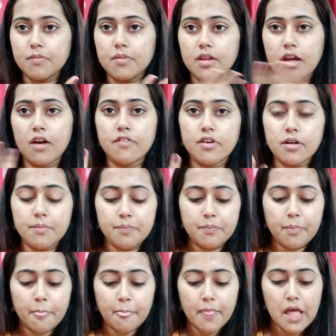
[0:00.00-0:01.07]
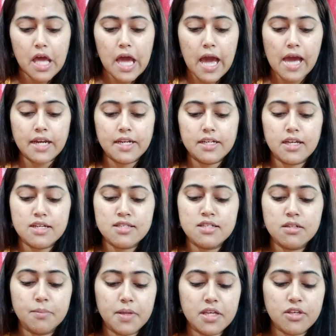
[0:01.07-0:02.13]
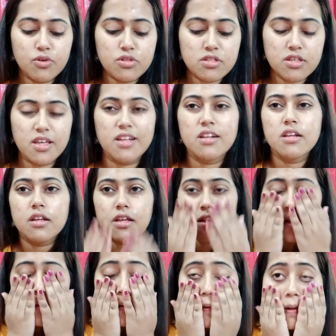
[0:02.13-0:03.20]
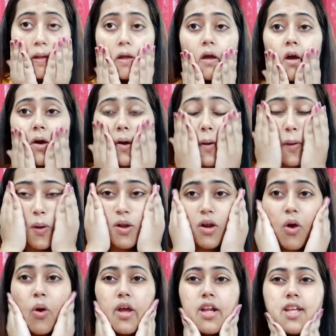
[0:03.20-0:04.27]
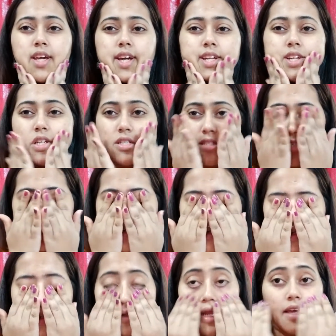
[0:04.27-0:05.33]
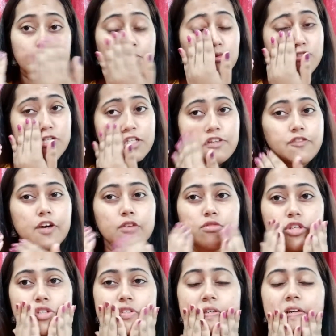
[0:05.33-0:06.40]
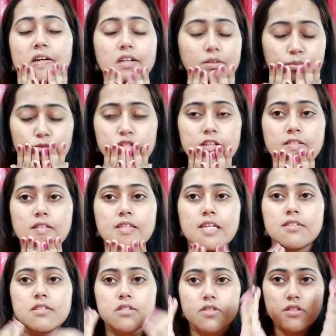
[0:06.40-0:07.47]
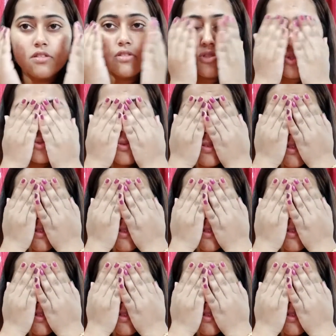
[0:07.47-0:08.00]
cover, and it doesn't make your skin all oily and greasy like most other sunscreens do.